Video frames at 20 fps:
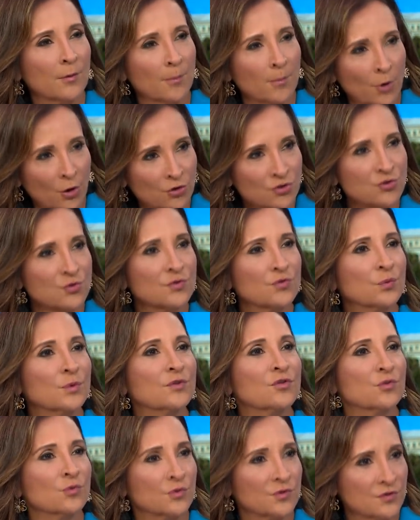marshal his
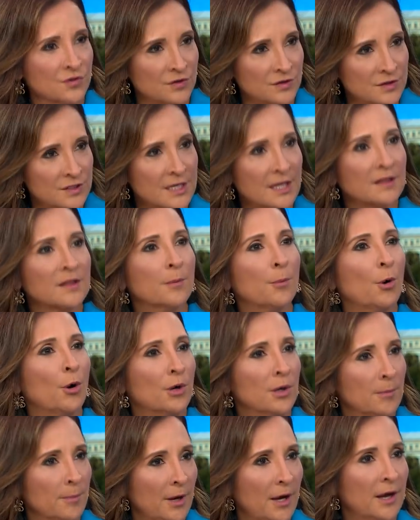resources, get the
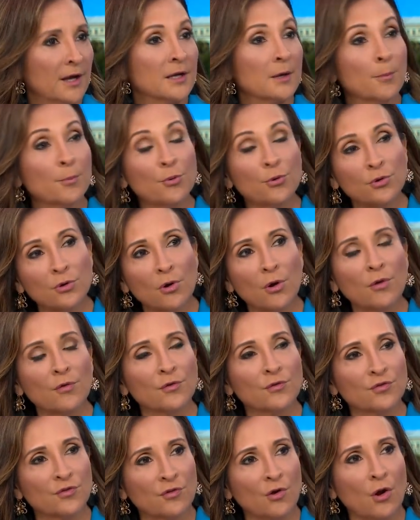party behind him, put all
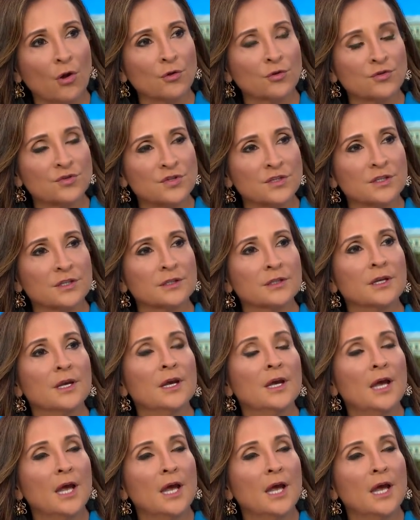those dollars in,